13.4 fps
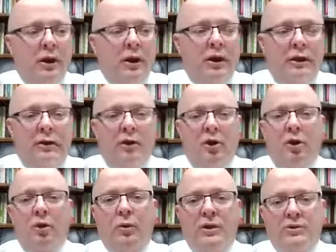and
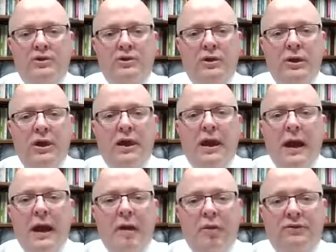encourage
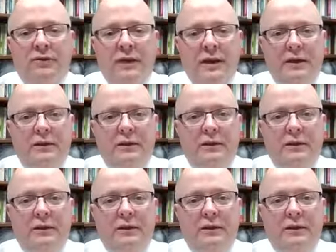our faith.